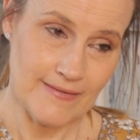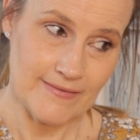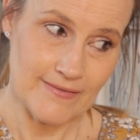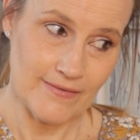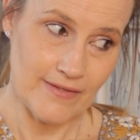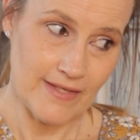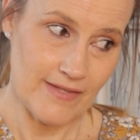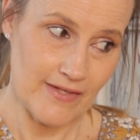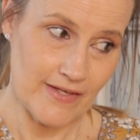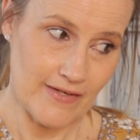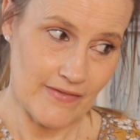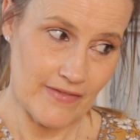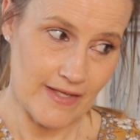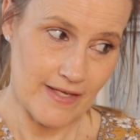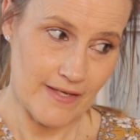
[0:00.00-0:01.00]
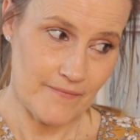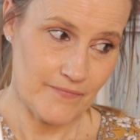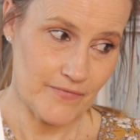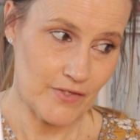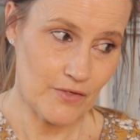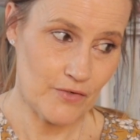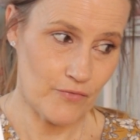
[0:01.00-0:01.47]
So there they are there,
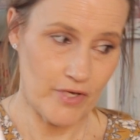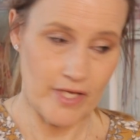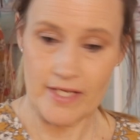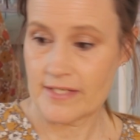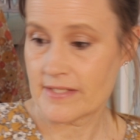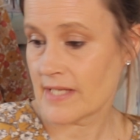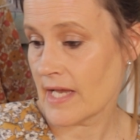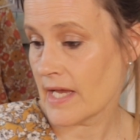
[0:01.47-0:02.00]
great.